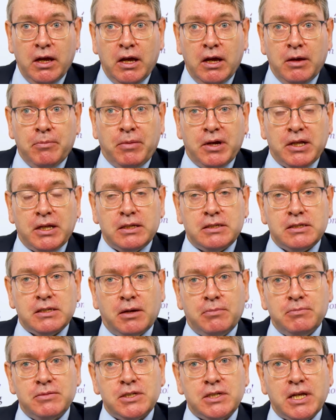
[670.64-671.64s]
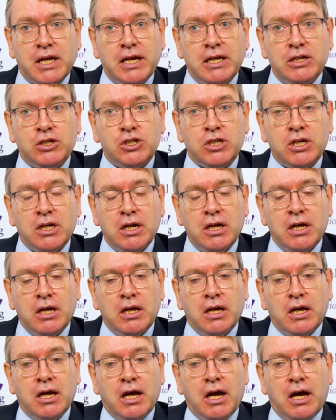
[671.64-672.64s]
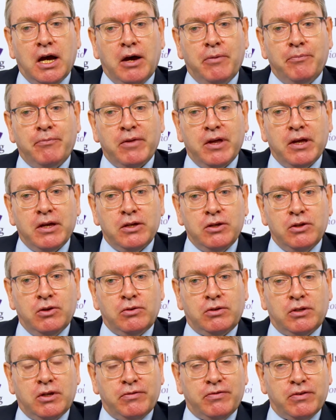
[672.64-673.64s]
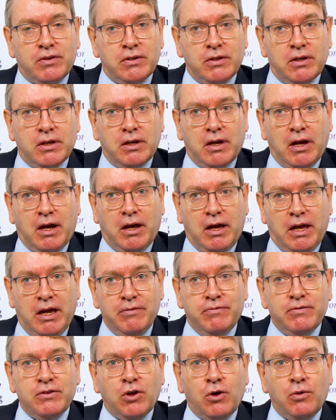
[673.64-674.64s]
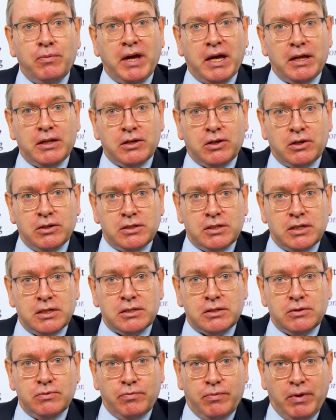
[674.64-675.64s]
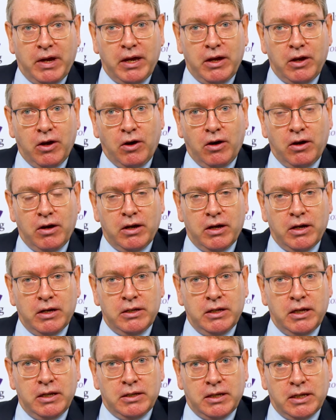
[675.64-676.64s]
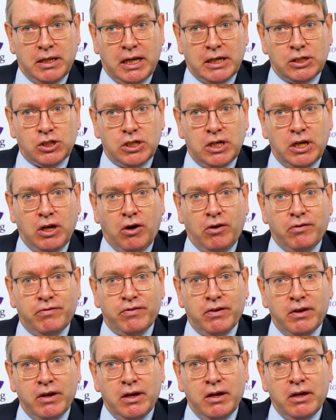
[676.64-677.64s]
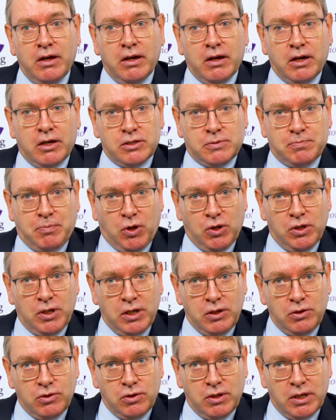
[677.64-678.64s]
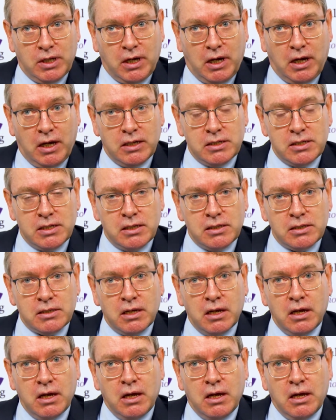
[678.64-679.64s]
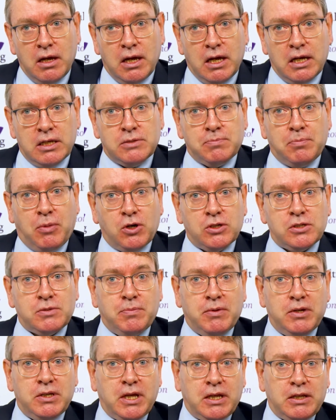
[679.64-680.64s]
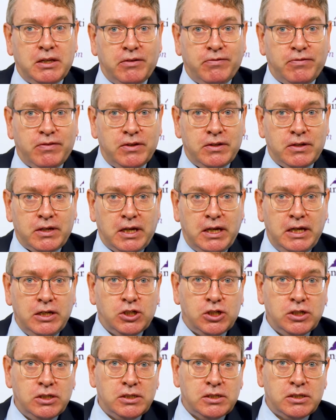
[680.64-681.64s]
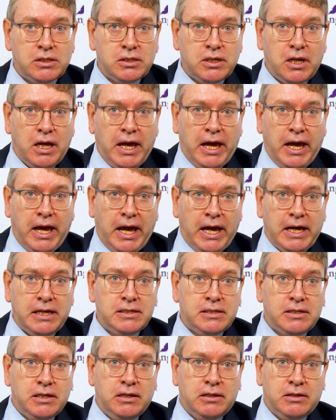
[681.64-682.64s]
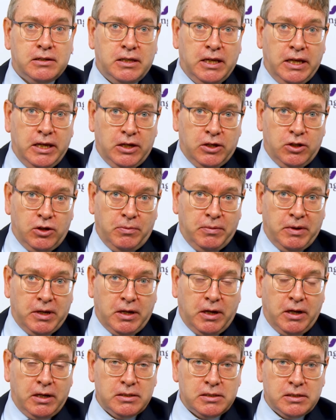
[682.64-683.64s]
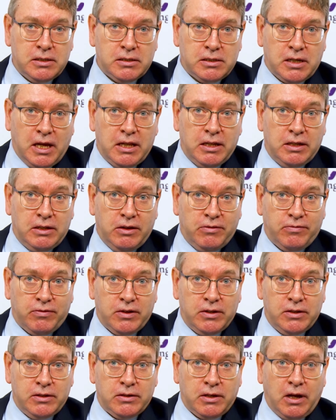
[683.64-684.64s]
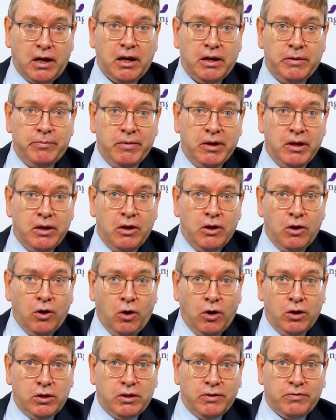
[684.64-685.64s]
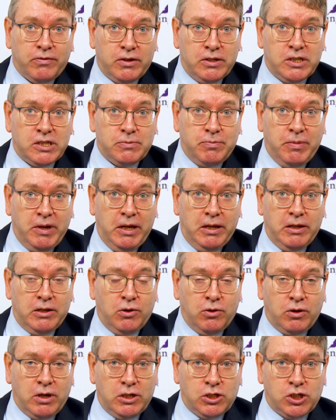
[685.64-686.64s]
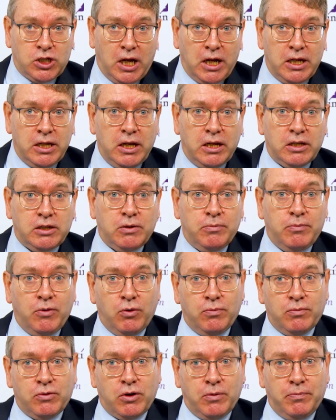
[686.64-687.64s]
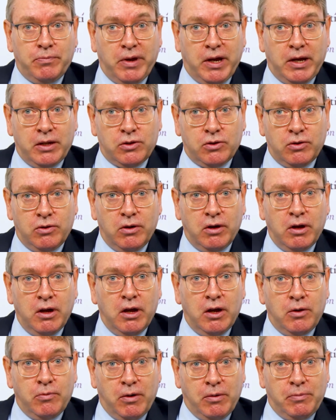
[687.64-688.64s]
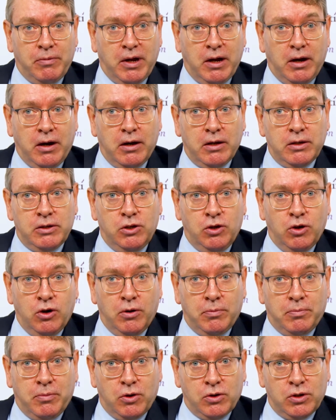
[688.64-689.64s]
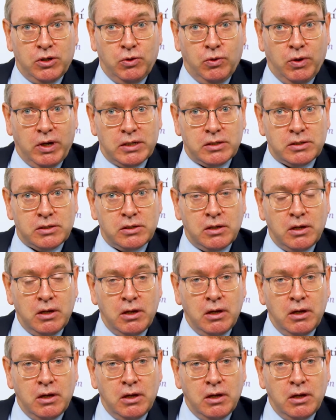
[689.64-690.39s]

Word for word: But at some stage, um, you know, different. Even though we had a consistent way uh, in, internationally of responding to the crisis, it's possible that different regions exit the economic crisis at a different time or a different speed. Look at China at the moment compared to where we are in Europe or the US.